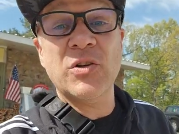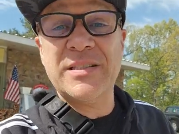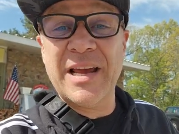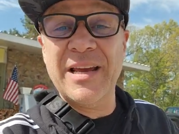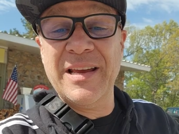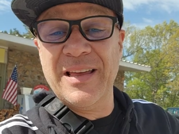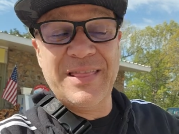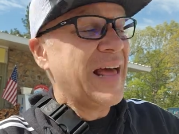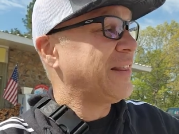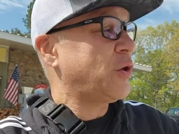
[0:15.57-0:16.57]
They're
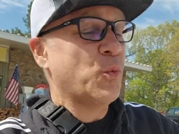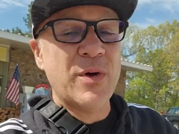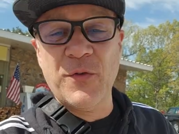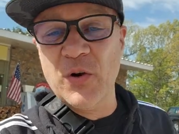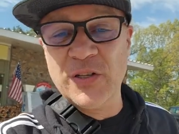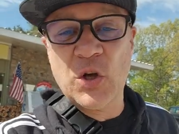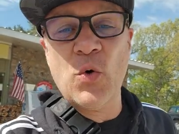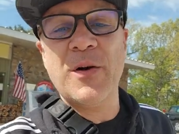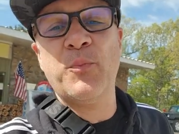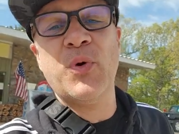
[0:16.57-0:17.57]
saying that the river is
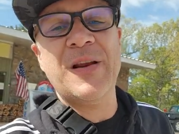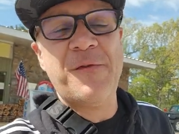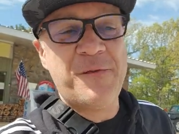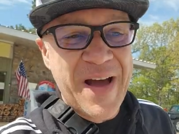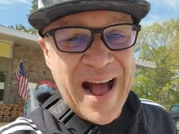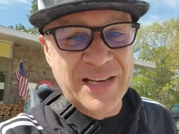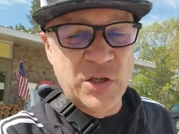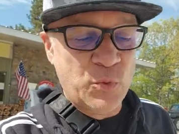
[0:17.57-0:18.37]
going pretty fast.